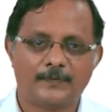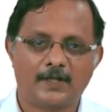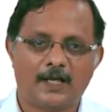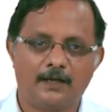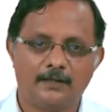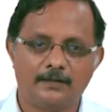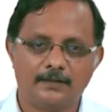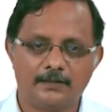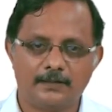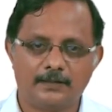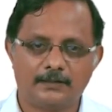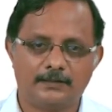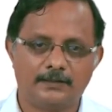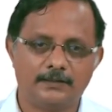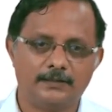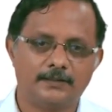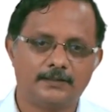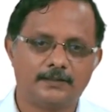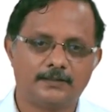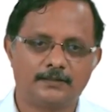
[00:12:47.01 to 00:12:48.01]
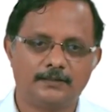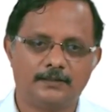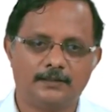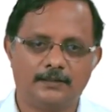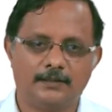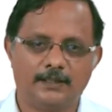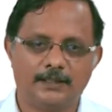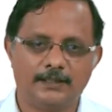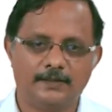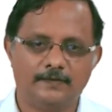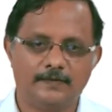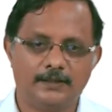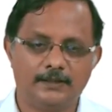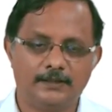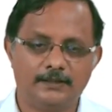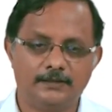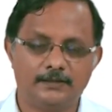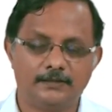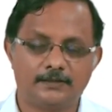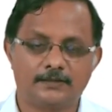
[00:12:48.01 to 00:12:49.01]
hunger, thirst
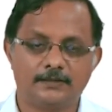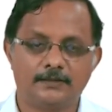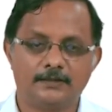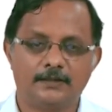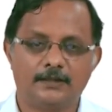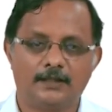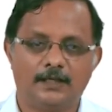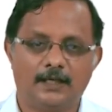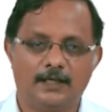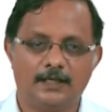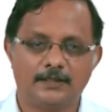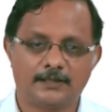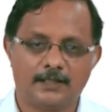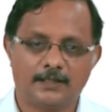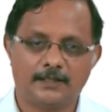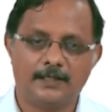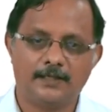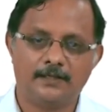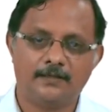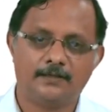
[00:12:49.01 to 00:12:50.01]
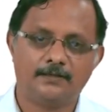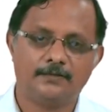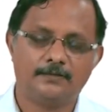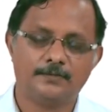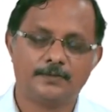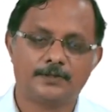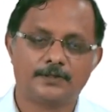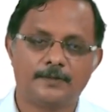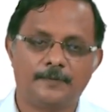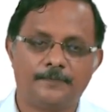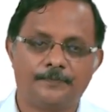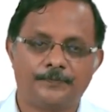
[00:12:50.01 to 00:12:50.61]
activities, and circadian rhythms.